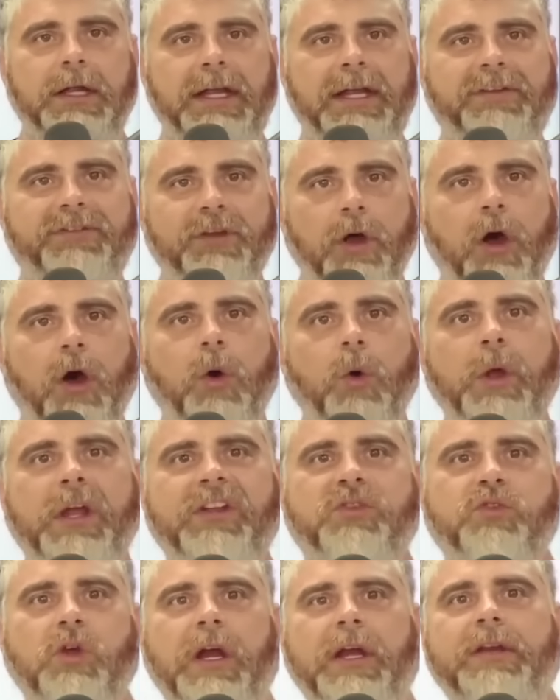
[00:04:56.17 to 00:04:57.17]
It's
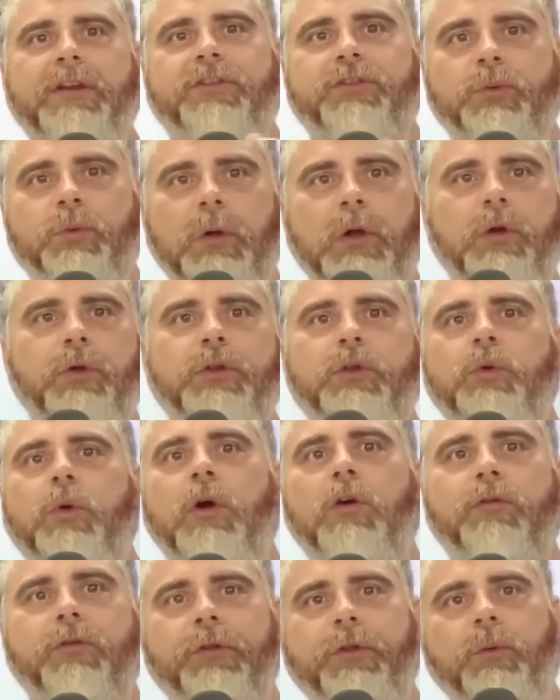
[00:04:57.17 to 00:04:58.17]
always trying to throw you
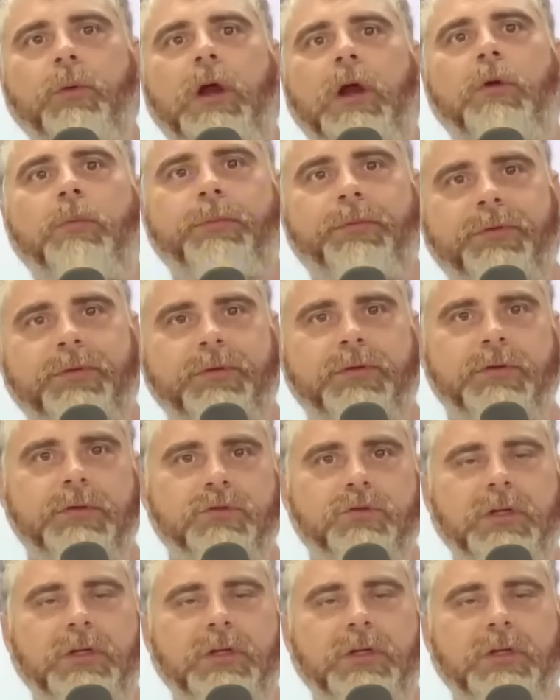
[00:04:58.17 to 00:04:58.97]
over the ropes,